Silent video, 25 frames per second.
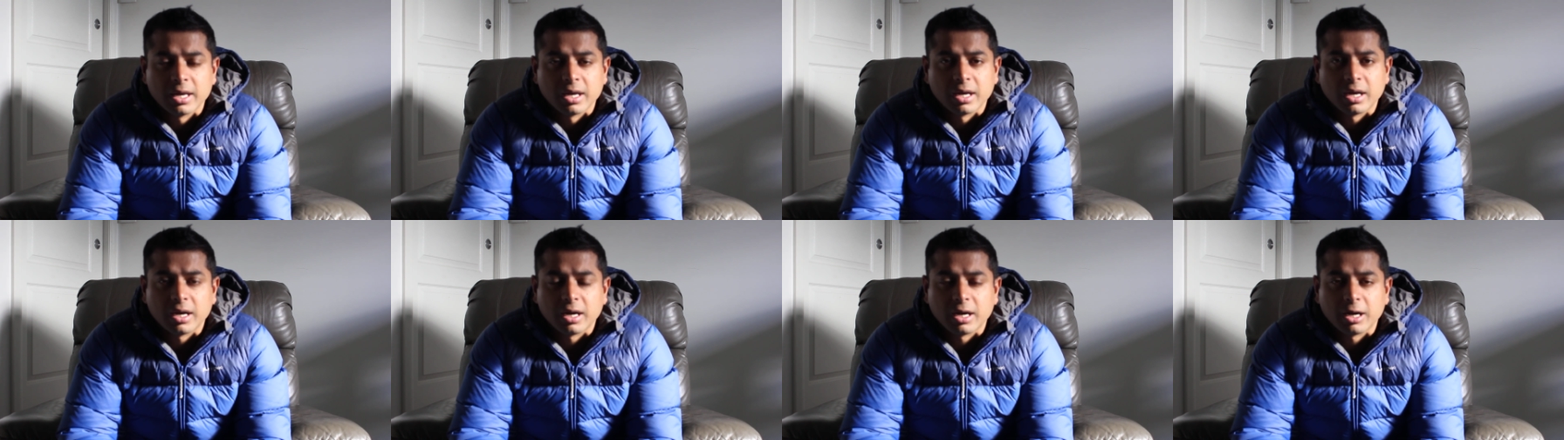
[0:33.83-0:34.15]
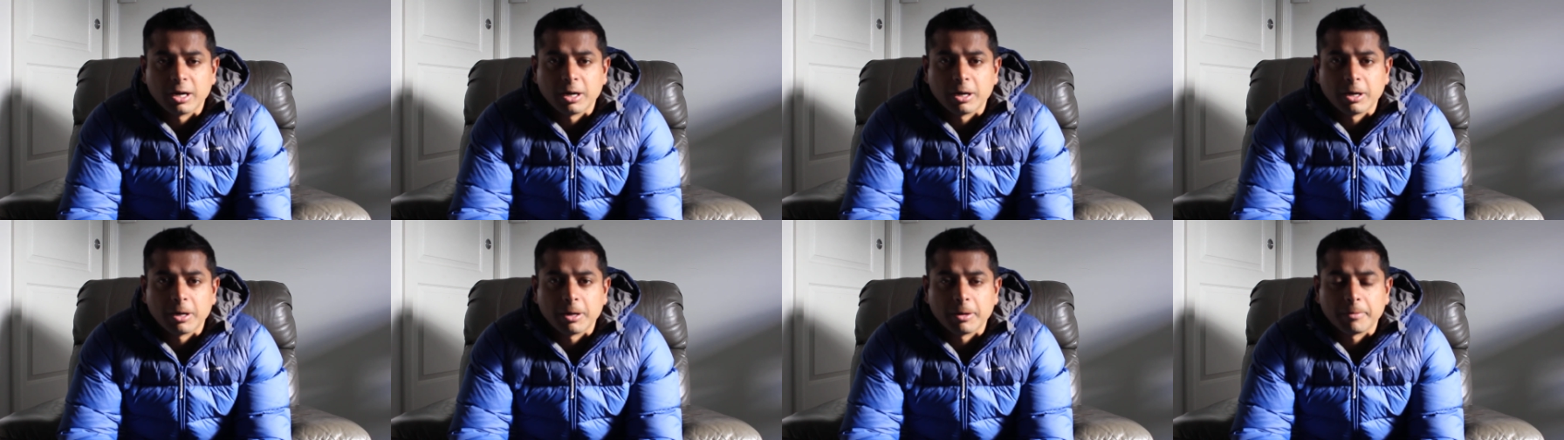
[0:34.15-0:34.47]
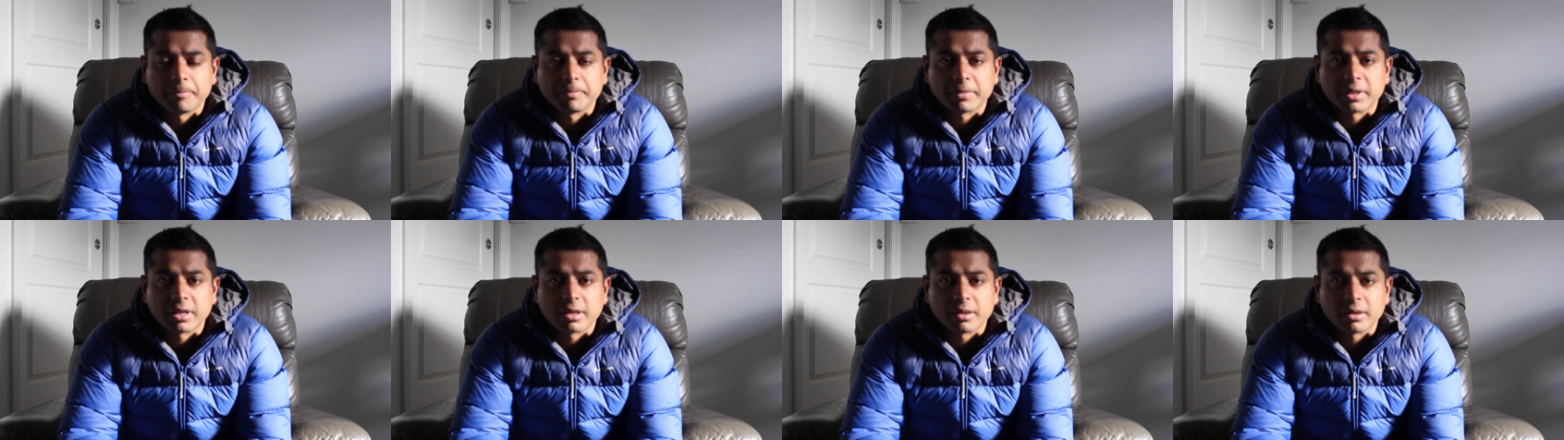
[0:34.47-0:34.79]

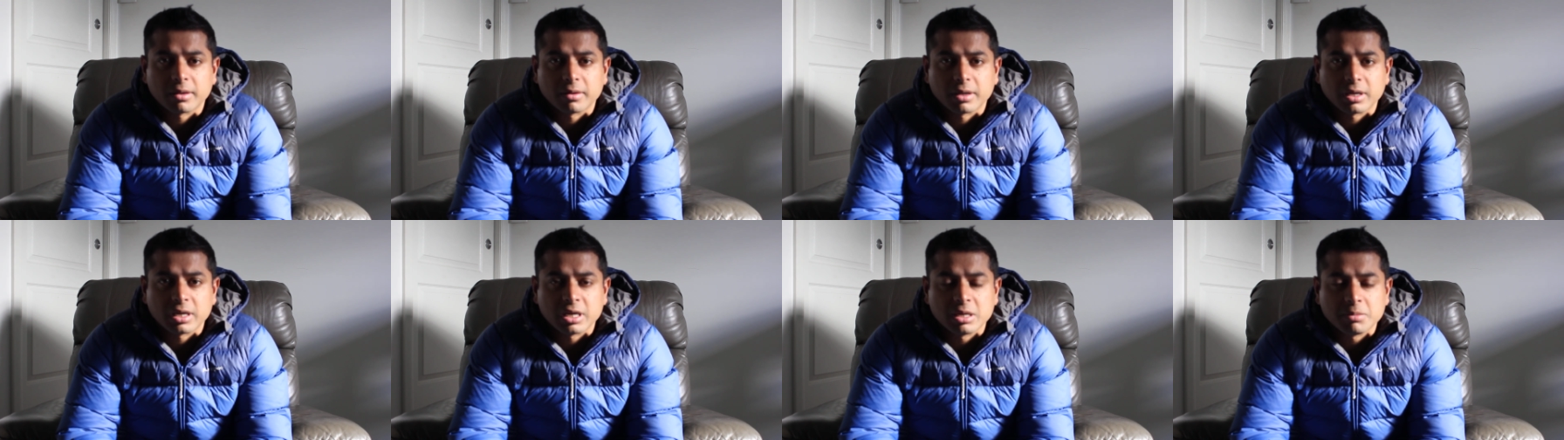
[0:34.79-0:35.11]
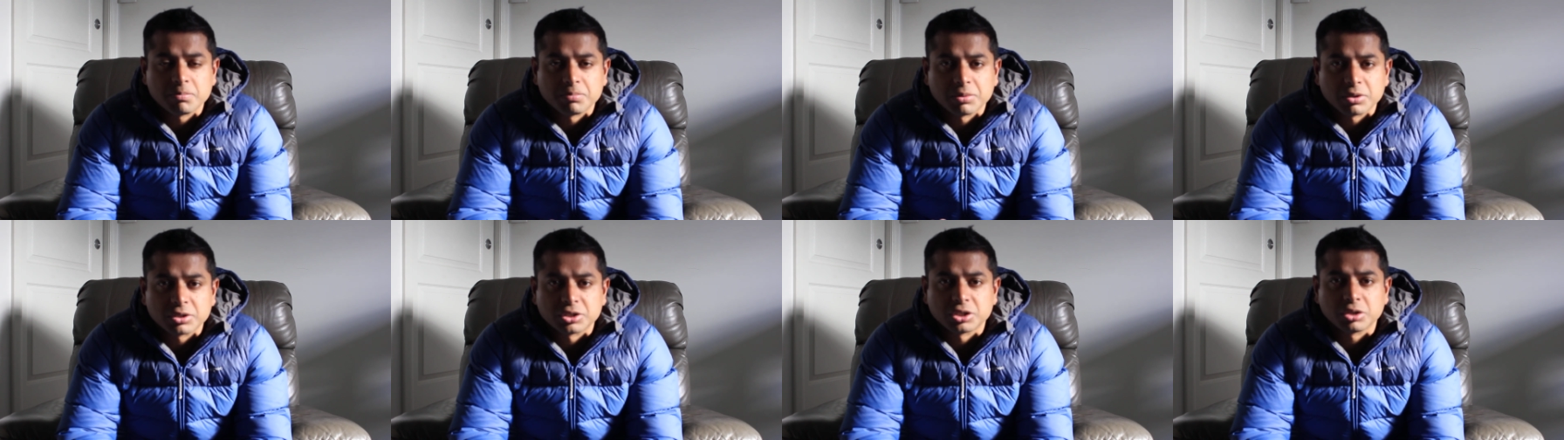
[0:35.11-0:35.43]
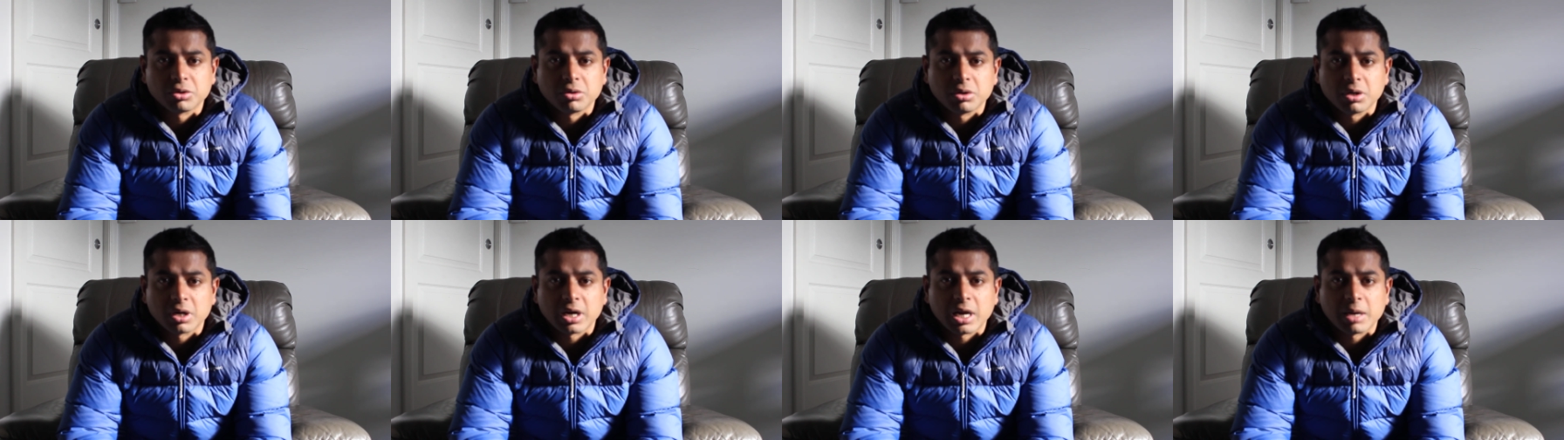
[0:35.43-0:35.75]
Um, in
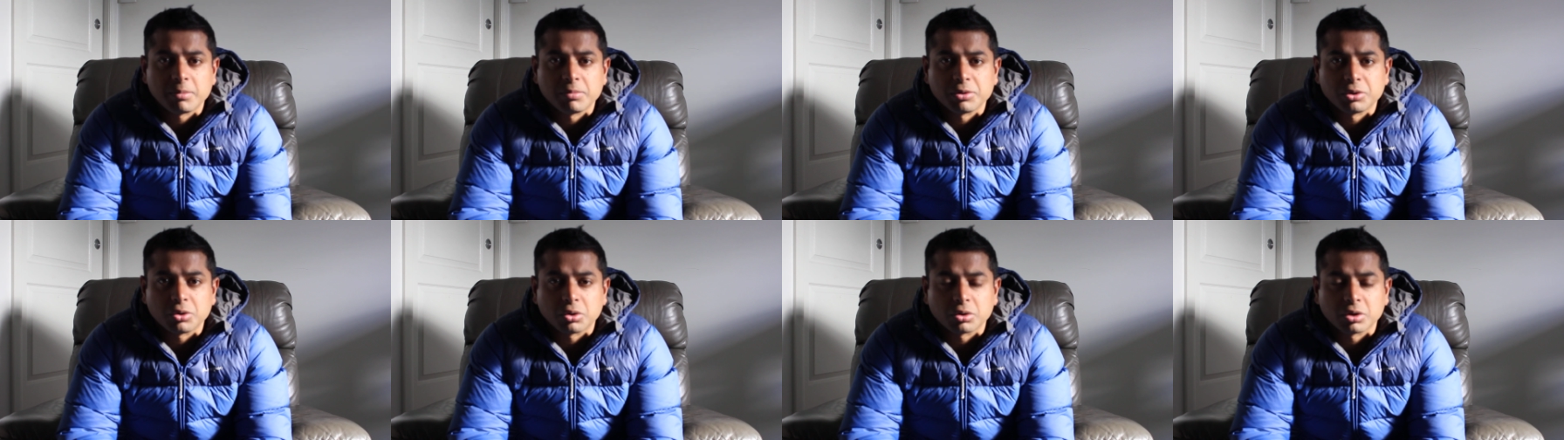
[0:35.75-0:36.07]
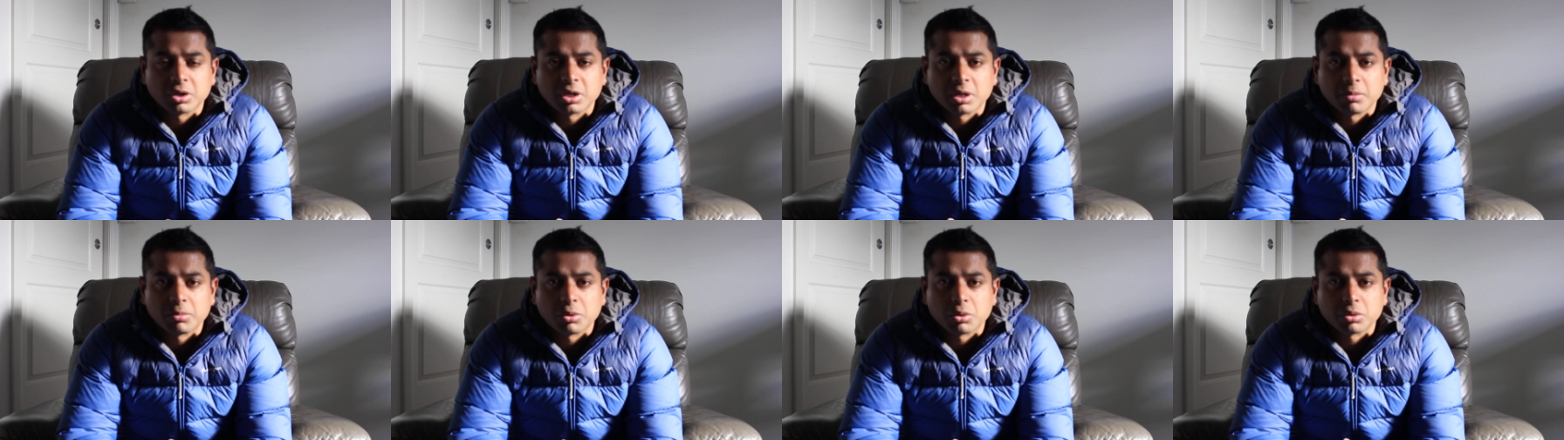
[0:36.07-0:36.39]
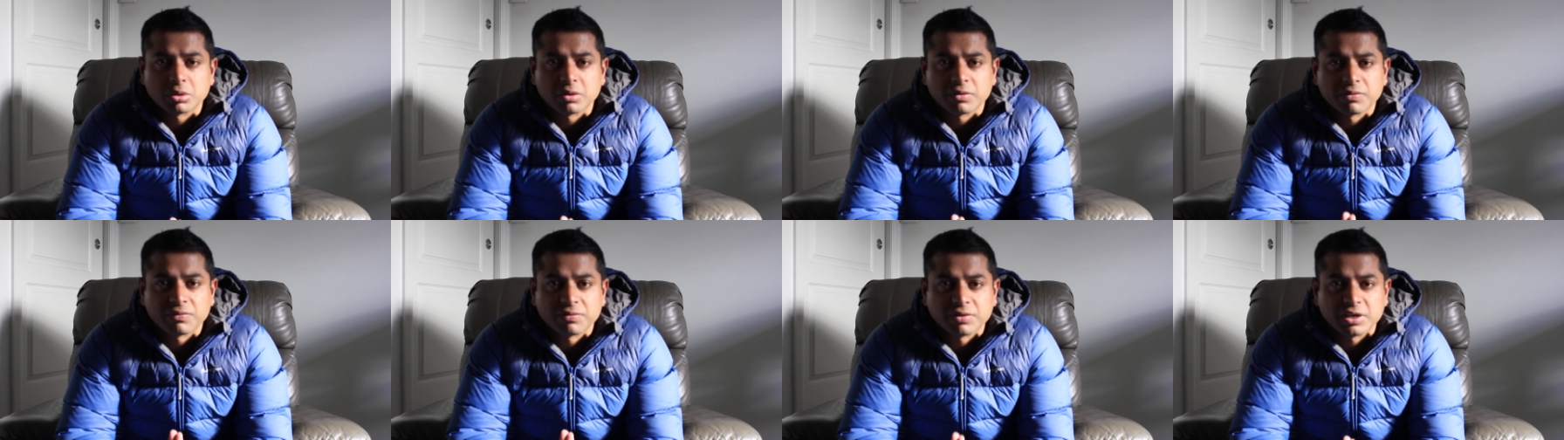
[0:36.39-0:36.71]
particular, I'll be talking about
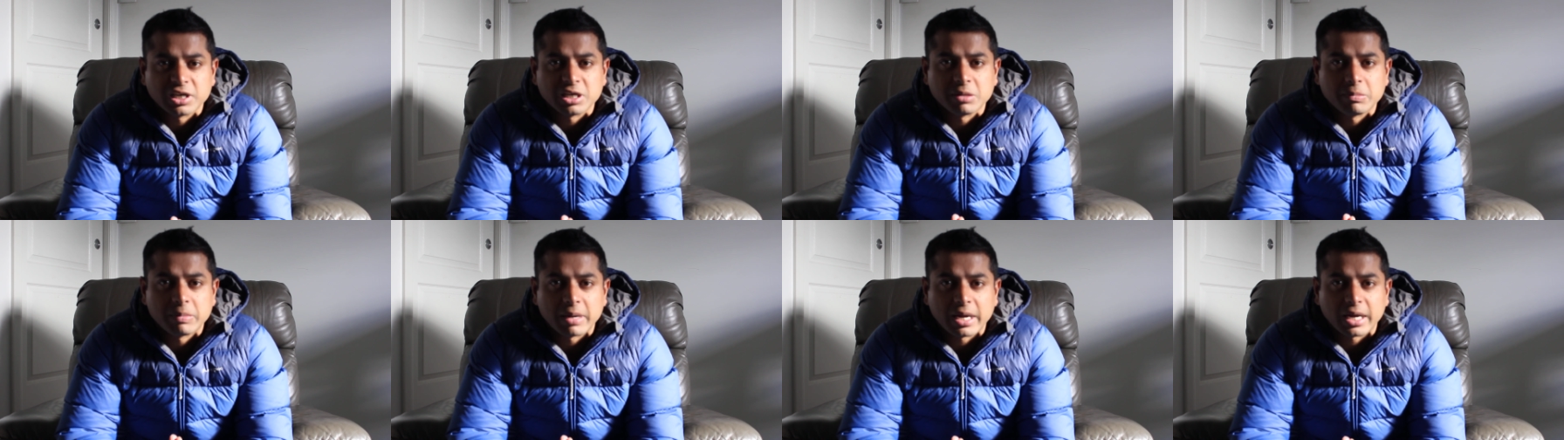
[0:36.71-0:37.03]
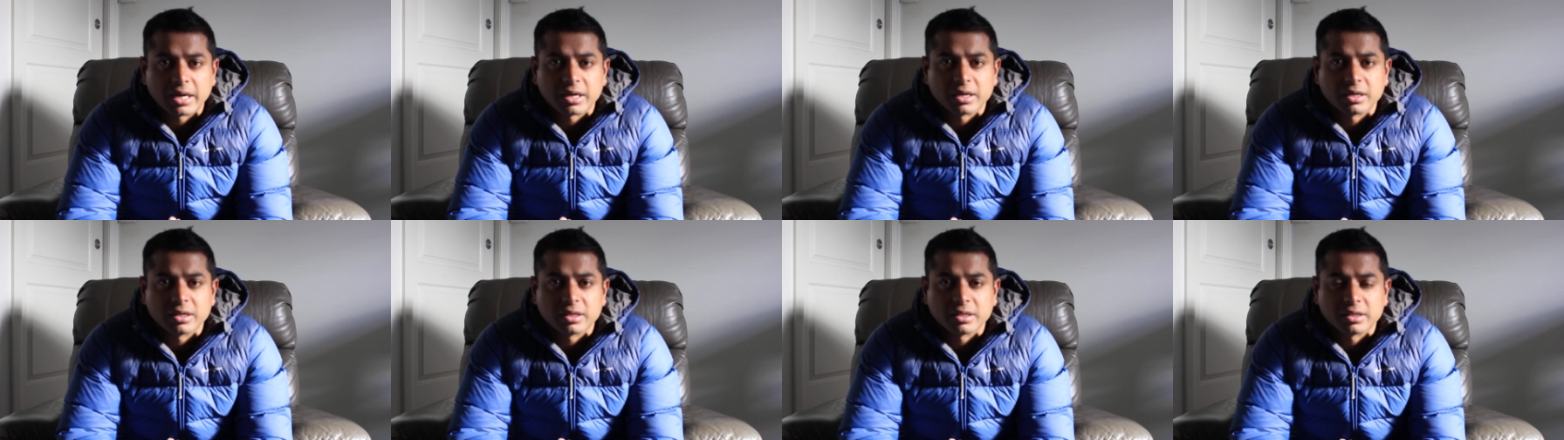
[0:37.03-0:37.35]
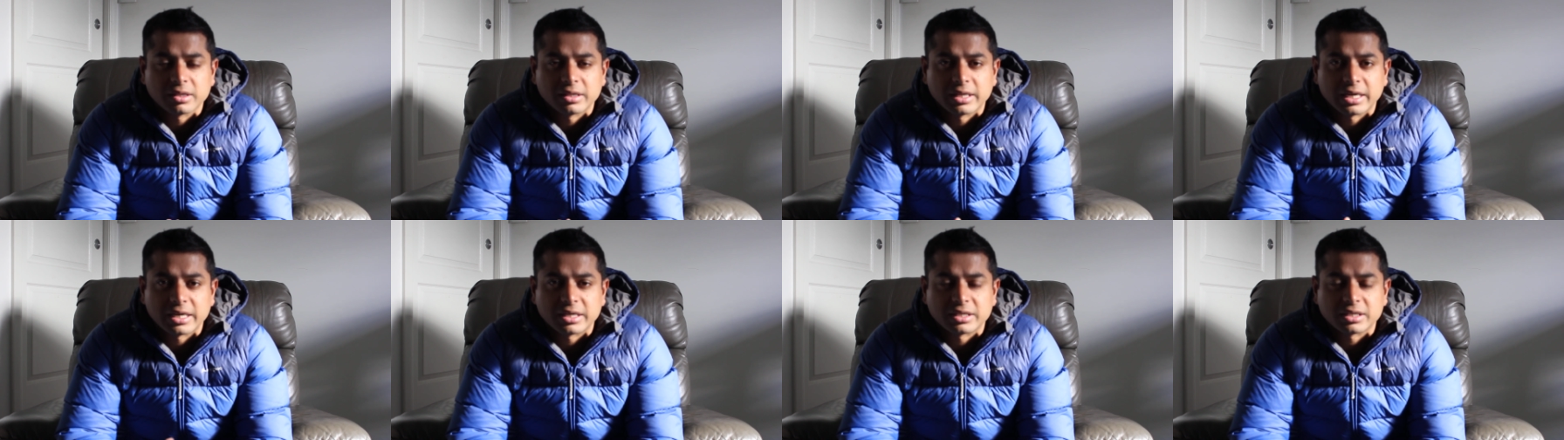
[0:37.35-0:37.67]
the feedback
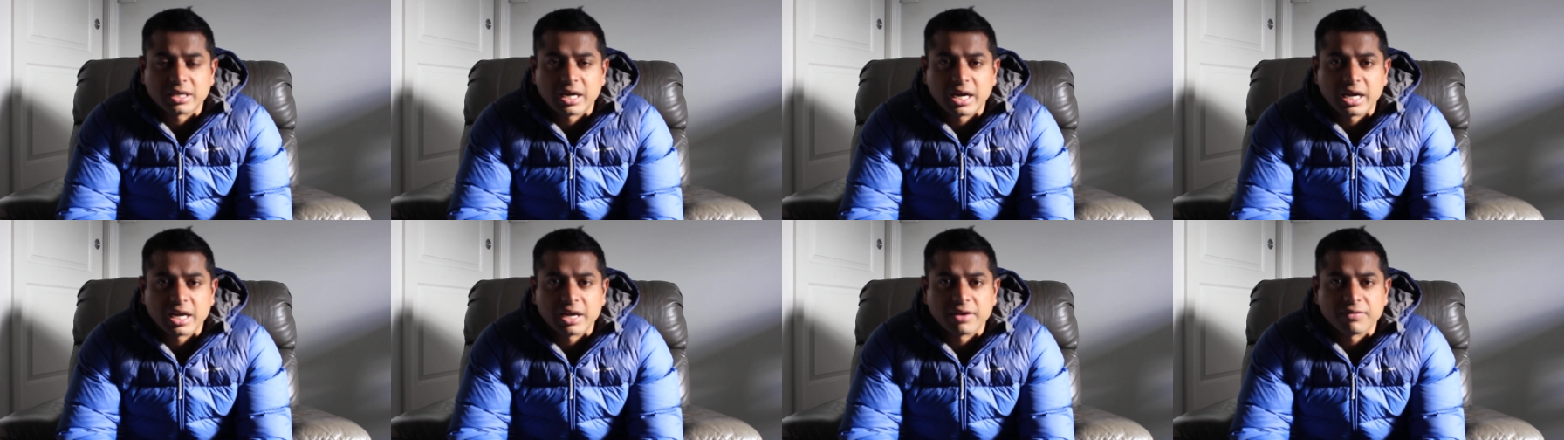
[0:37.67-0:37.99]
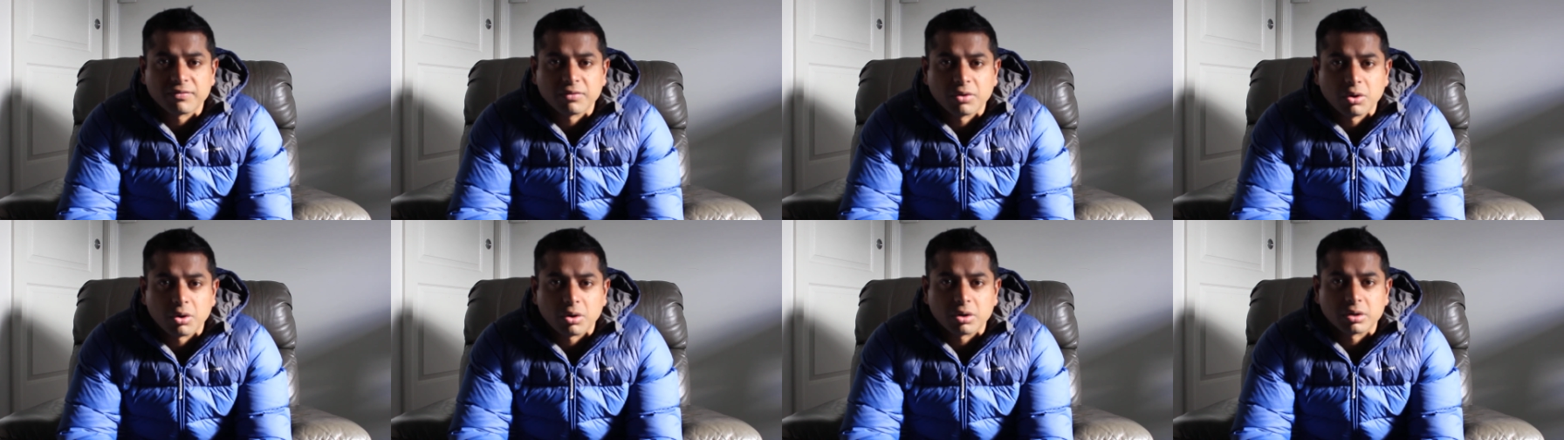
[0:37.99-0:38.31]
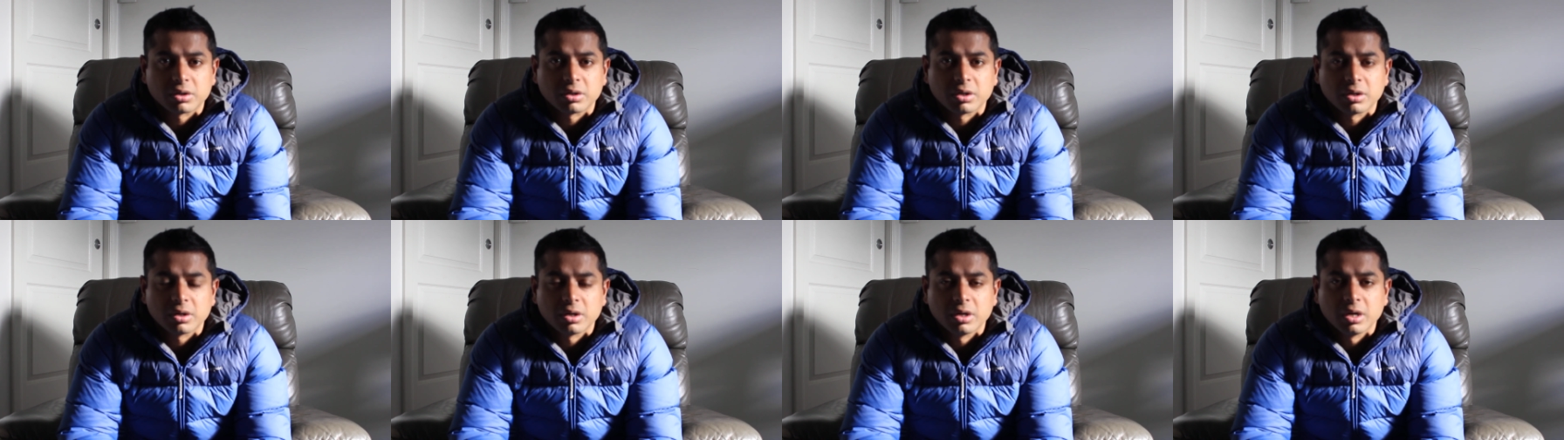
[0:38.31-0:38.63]
that I have got